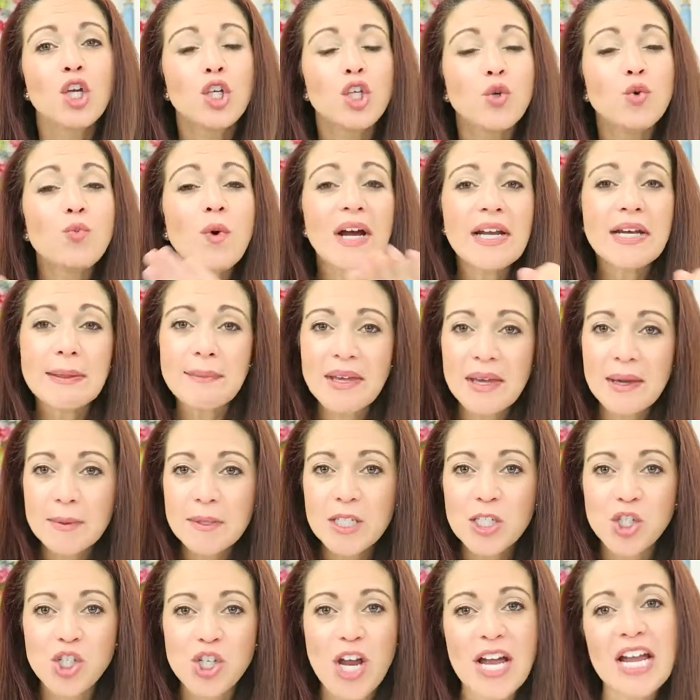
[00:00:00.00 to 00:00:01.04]
You want to be able
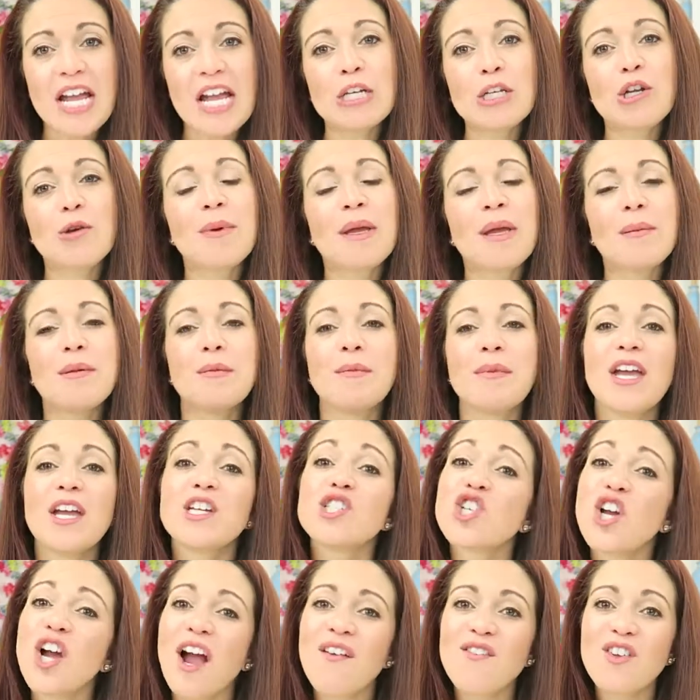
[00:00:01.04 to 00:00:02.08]
to check on your baby, make
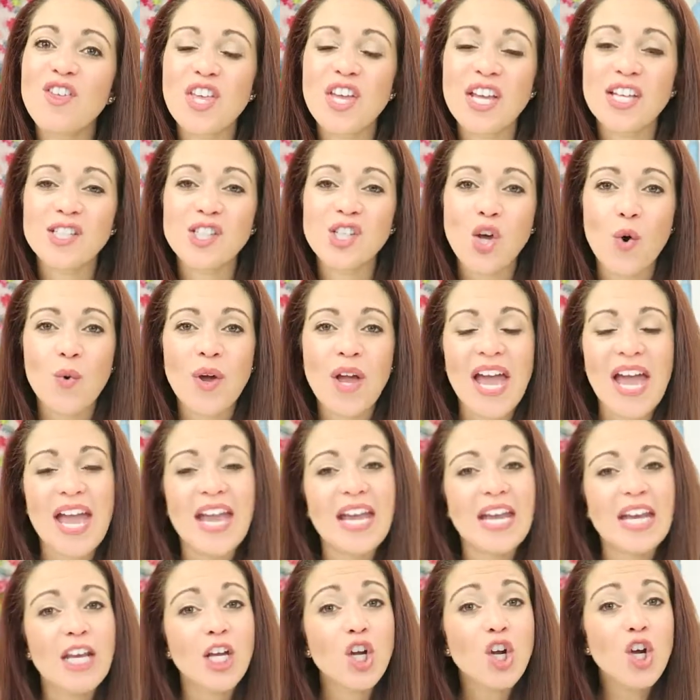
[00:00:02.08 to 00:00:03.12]
sure everything is
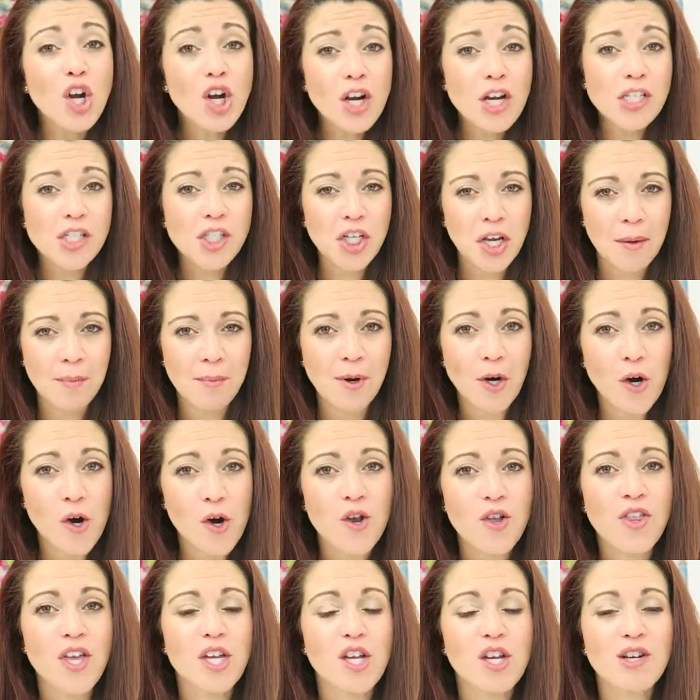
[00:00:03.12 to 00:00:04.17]
okay, and encourage him or
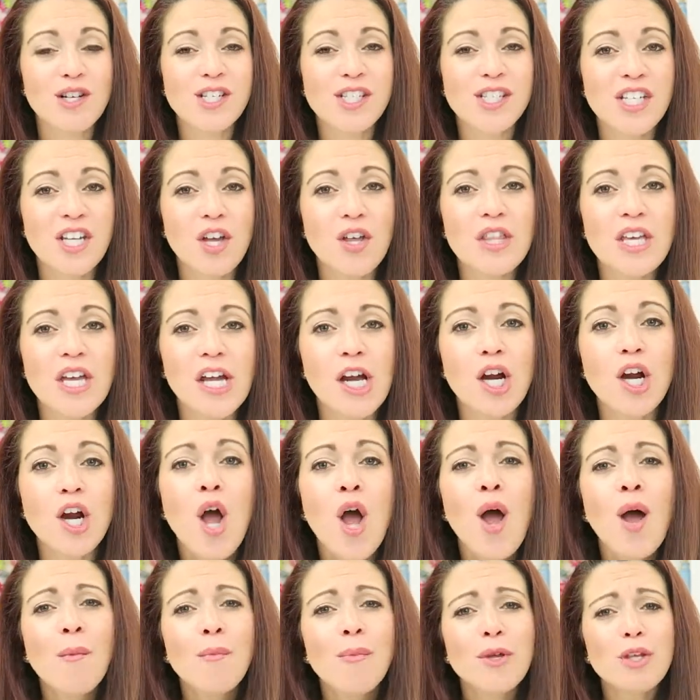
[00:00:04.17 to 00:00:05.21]
her that you're still there,
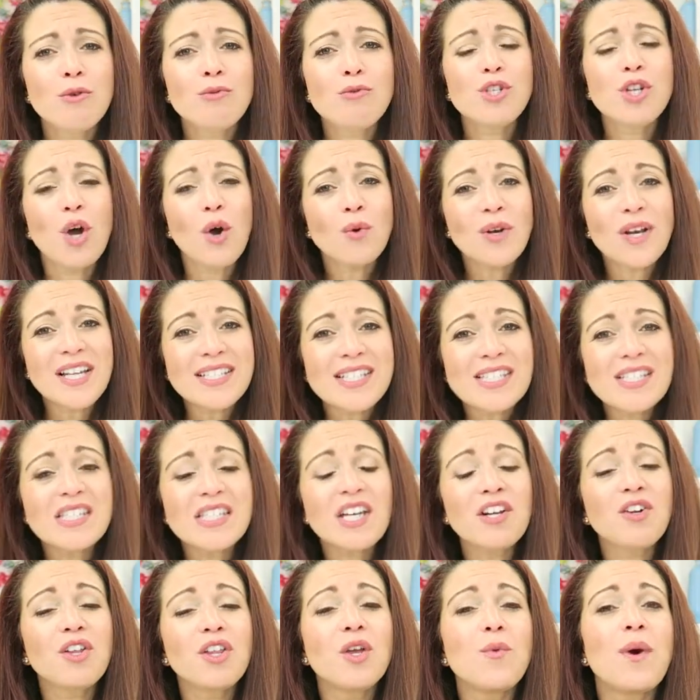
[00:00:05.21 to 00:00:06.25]
but you don't
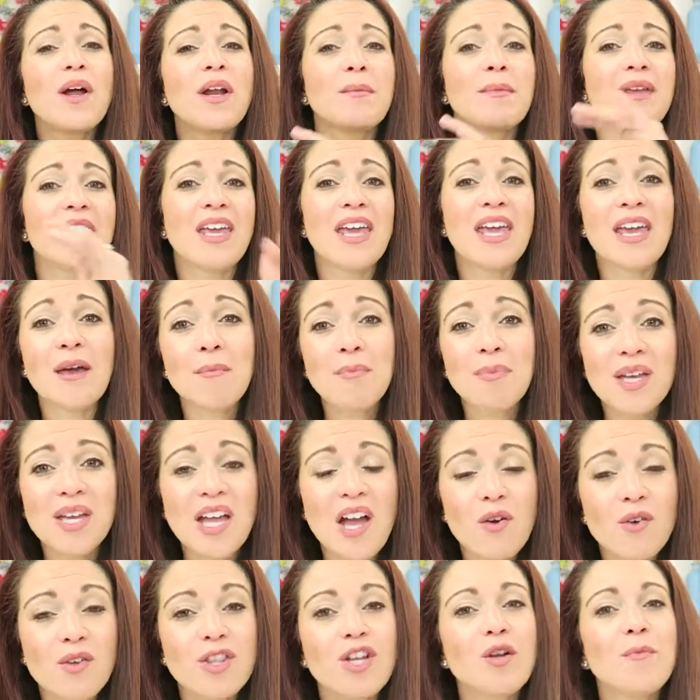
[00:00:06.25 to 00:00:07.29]
necessarily want to be camping
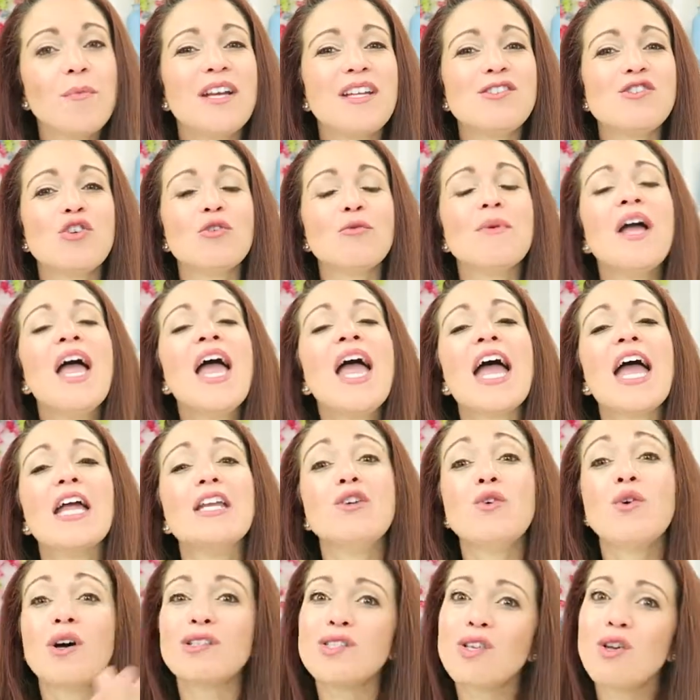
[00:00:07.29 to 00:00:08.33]
out in their bedroom,
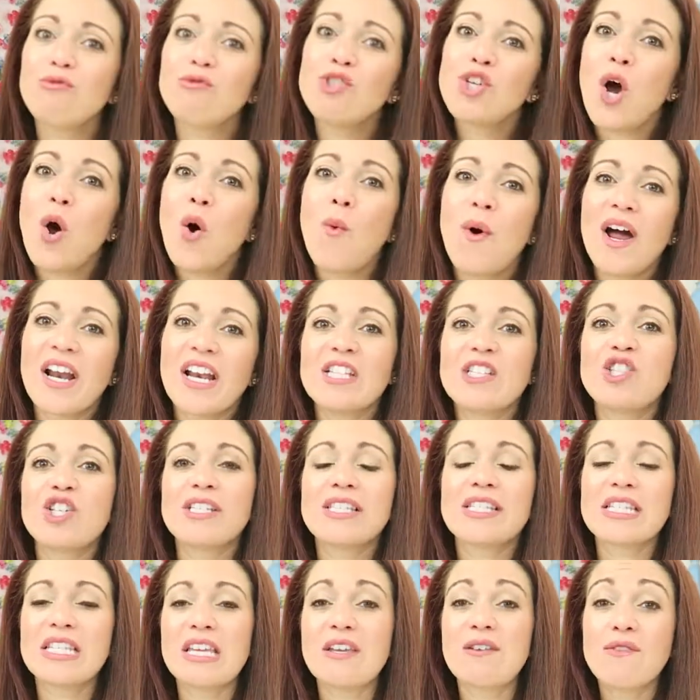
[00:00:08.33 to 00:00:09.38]
and you also don't want to
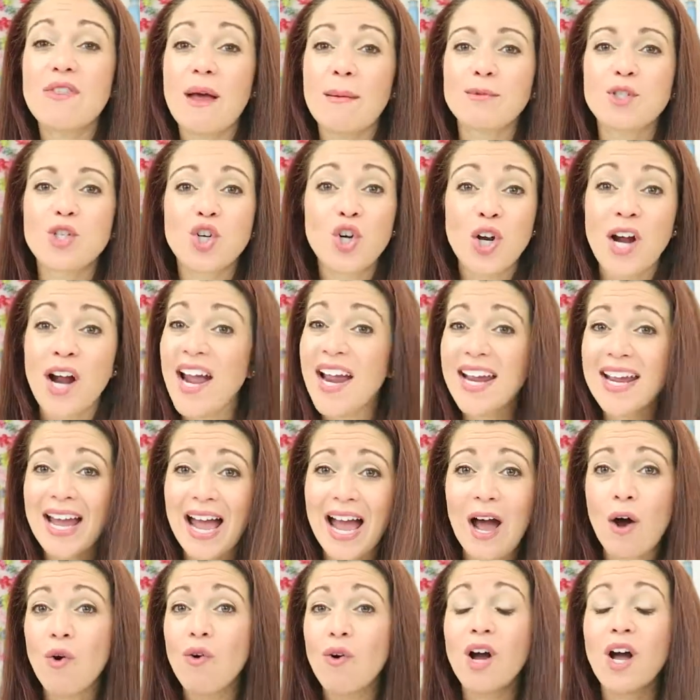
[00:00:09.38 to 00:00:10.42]
just leave them to cry it
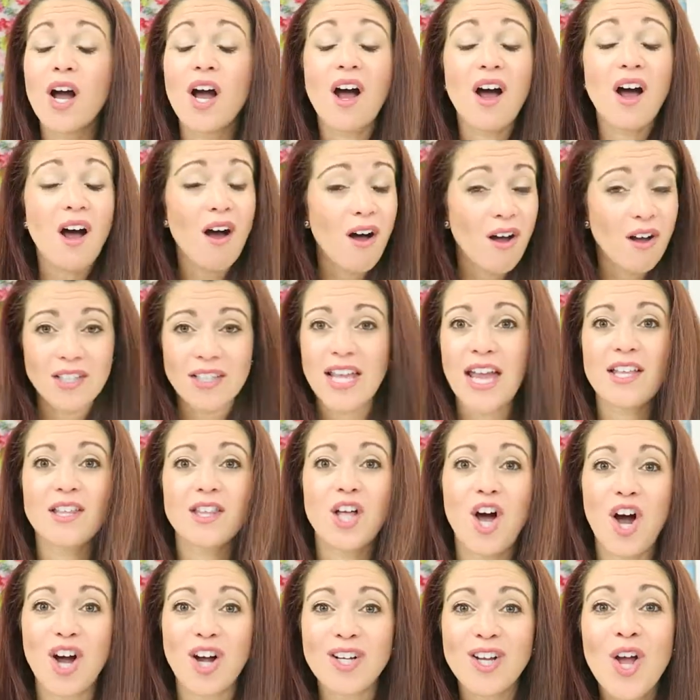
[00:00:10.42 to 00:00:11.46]
out all night
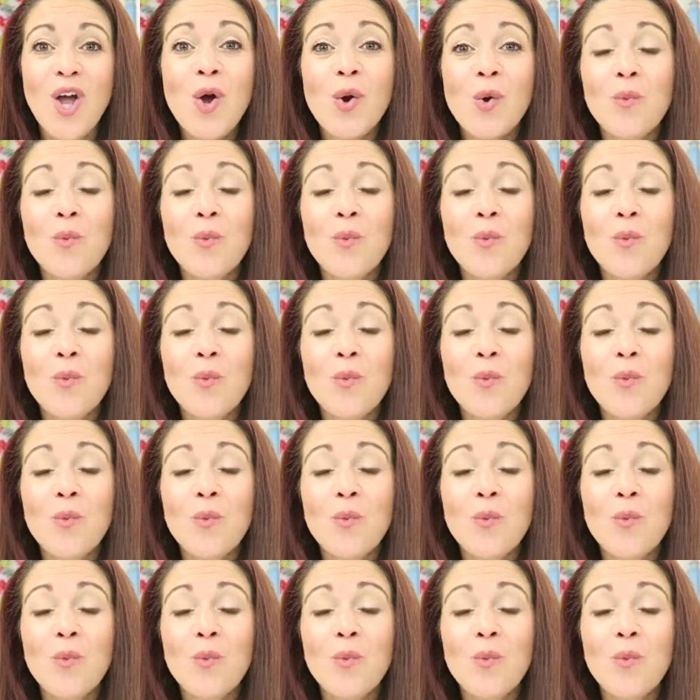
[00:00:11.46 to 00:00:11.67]
long.